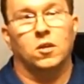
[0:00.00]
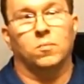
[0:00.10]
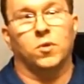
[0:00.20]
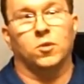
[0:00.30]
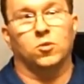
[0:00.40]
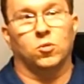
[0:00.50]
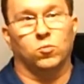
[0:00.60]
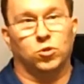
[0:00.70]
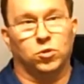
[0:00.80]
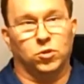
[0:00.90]
Depends
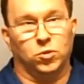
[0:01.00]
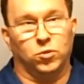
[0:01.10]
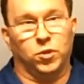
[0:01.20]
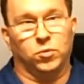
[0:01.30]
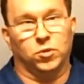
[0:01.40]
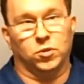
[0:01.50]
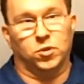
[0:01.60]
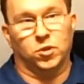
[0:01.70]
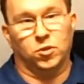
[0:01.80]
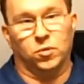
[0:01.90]
on what you're doing with your
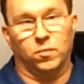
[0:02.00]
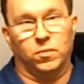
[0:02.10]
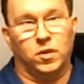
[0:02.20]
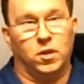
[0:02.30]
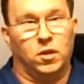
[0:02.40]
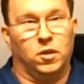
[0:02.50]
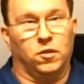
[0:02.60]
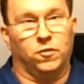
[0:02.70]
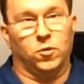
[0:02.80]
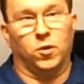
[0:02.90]
system.
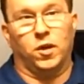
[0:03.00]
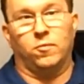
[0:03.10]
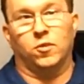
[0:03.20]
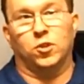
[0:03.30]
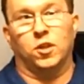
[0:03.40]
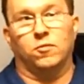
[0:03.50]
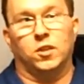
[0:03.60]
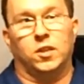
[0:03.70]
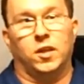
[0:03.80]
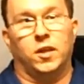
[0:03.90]
If you're an average
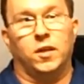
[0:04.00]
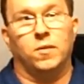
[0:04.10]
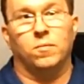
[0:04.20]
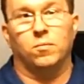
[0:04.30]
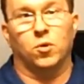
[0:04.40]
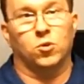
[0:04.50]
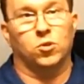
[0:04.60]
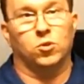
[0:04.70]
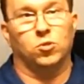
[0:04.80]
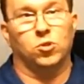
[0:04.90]
everyday
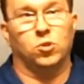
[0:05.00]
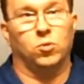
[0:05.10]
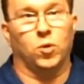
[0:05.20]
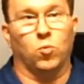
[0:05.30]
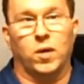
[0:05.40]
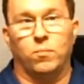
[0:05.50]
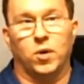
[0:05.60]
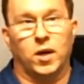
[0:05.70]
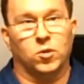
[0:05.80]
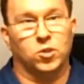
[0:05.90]
person just doing web
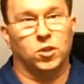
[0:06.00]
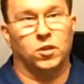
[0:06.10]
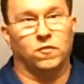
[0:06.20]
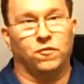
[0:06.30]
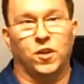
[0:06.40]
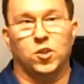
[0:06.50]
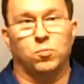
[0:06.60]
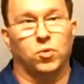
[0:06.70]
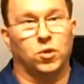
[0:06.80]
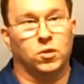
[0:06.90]
browsing and
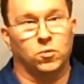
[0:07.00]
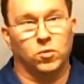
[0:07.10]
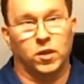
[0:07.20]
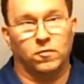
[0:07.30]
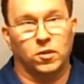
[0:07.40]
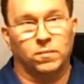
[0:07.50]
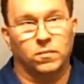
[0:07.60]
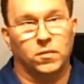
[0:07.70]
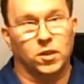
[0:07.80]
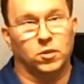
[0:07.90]
Facebook or whatever,
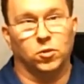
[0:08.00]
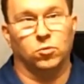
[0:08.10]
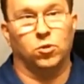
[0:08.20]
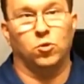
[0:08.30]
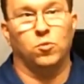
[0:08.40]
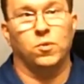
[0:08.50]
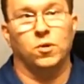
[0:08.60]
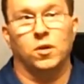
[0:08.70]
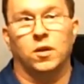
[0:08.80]
and YouTube,